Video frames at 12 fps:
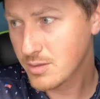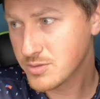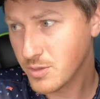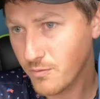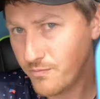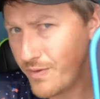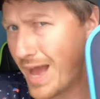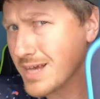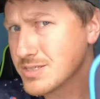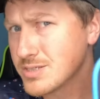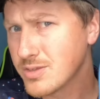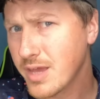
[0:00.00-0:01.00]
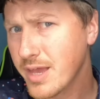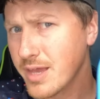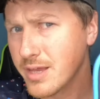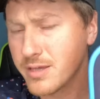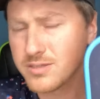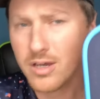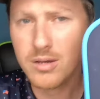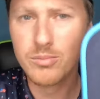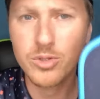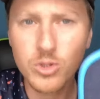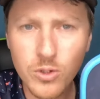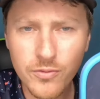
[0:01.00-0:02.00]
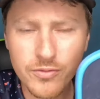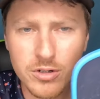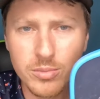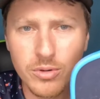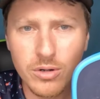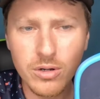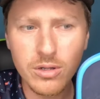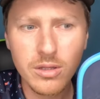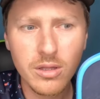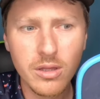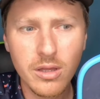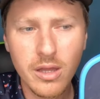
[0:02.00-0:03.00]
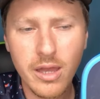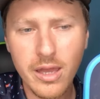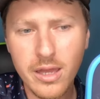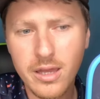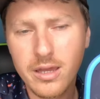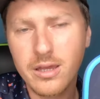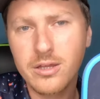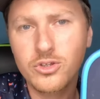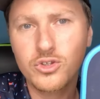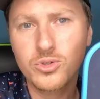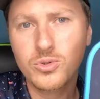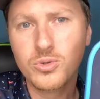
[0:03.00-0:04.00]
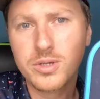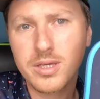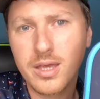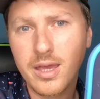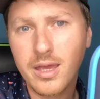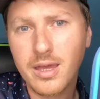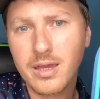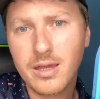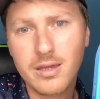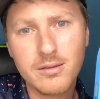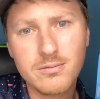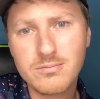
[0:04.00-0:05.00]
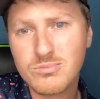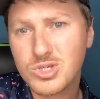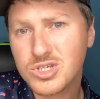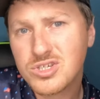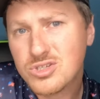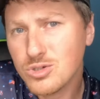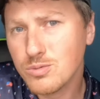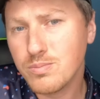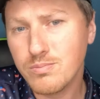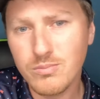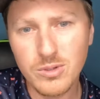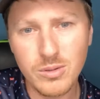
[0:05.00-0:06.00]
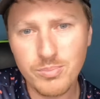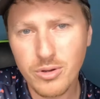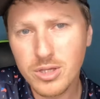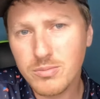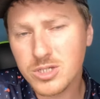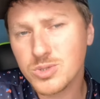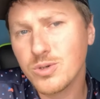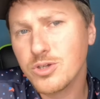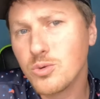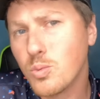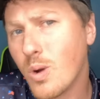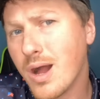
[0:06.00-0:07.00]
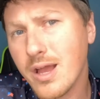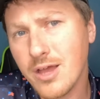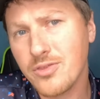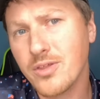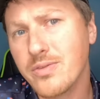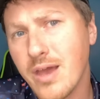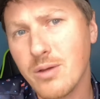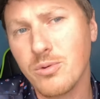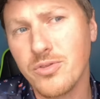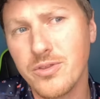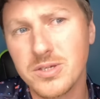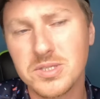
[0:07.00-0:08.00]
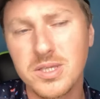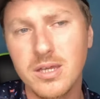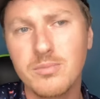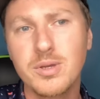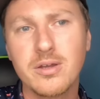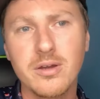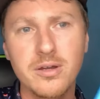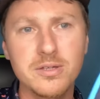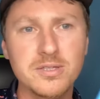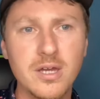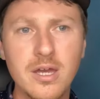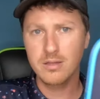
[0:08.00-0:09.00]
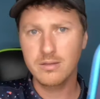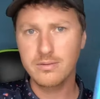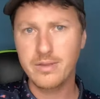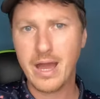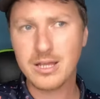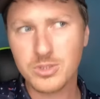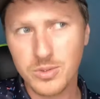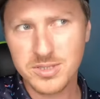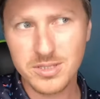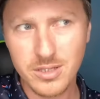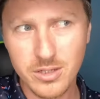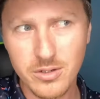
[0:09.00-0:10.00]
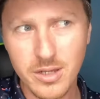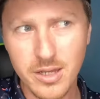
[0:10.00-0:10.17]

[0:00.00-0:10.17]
So fast in the hands, maneuverable, and you can just do pretty much what you want at the net with this thing, because not twisting in your